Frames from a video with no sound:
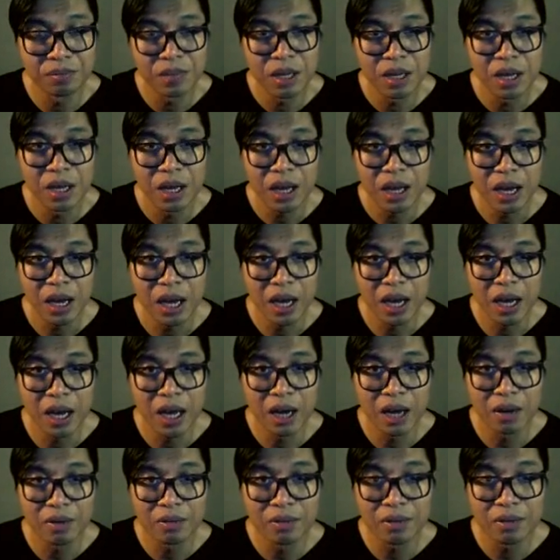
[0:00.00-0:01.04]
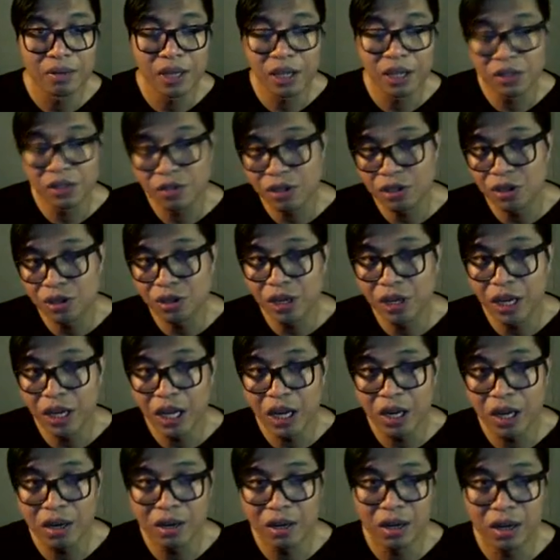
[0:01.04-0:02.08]
And thanks for tuning in,
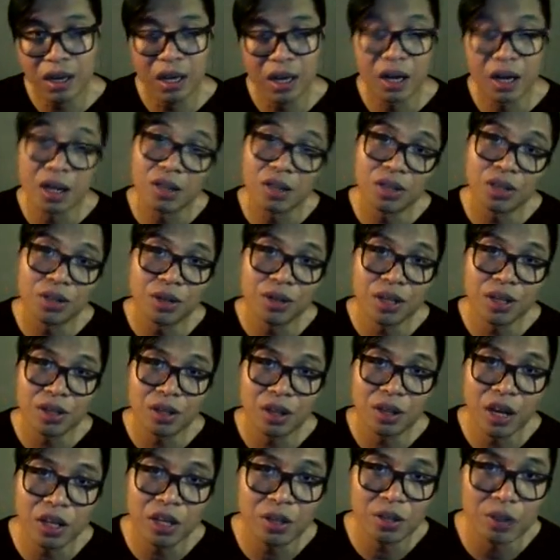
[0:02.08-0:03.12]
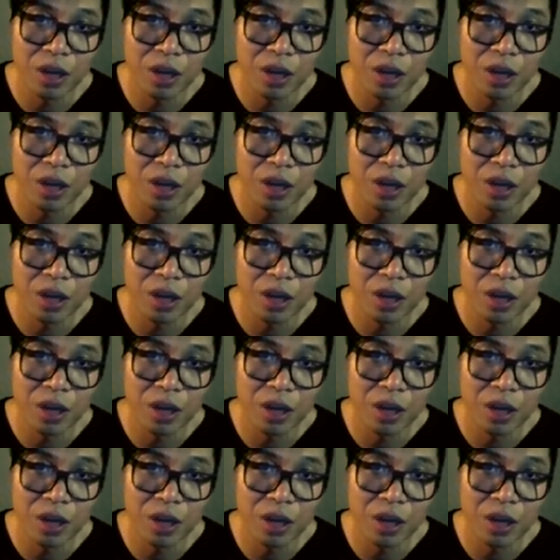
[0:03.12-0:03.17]
and I'll see you guys on the next one.